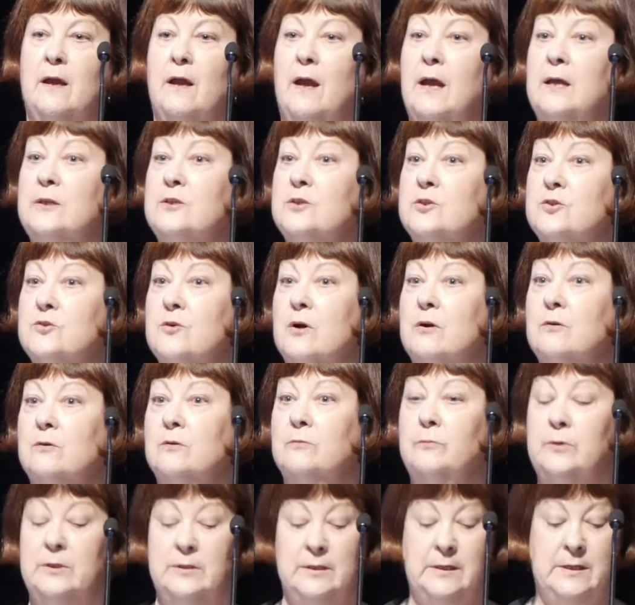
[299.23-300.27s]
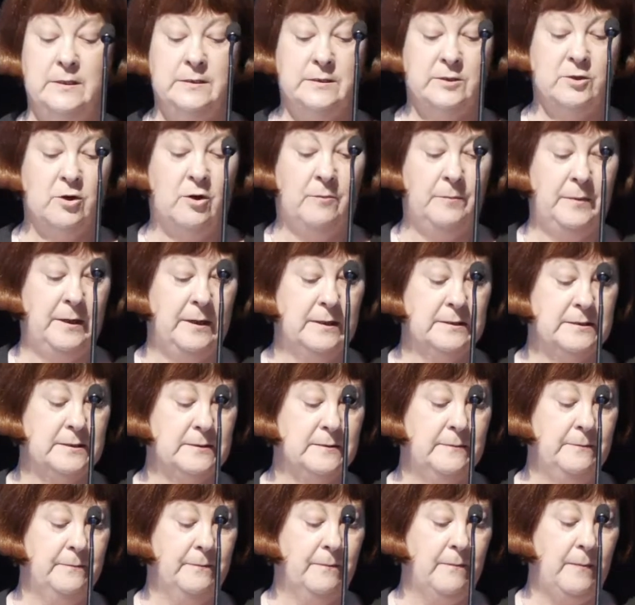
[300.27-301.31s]
and struggle with these
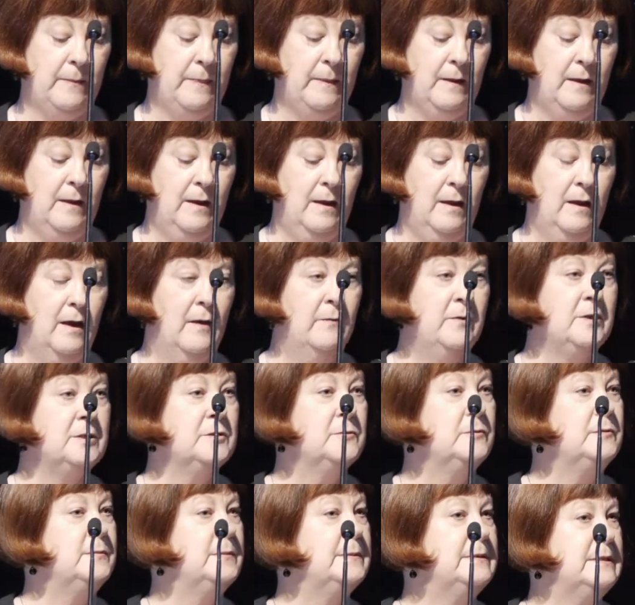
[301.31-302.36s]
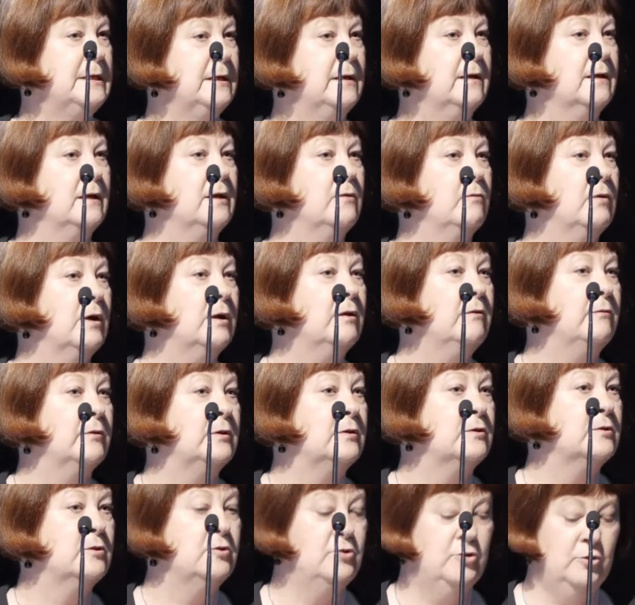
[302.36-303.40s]
topics. And this was particularly
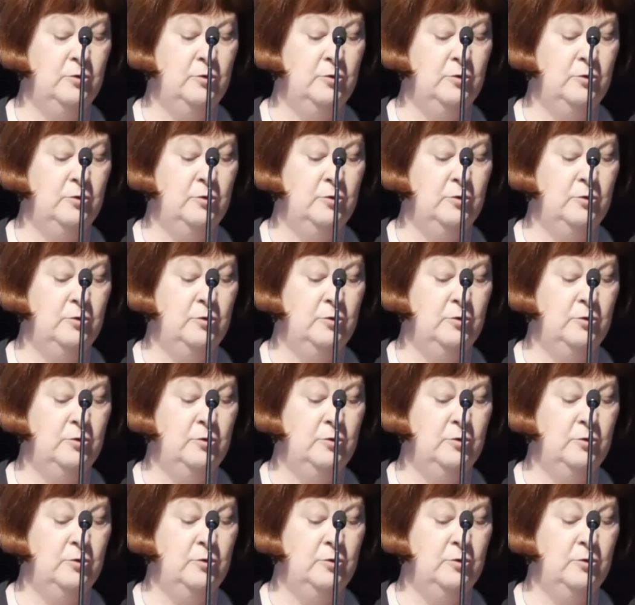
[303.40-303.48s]
relevant to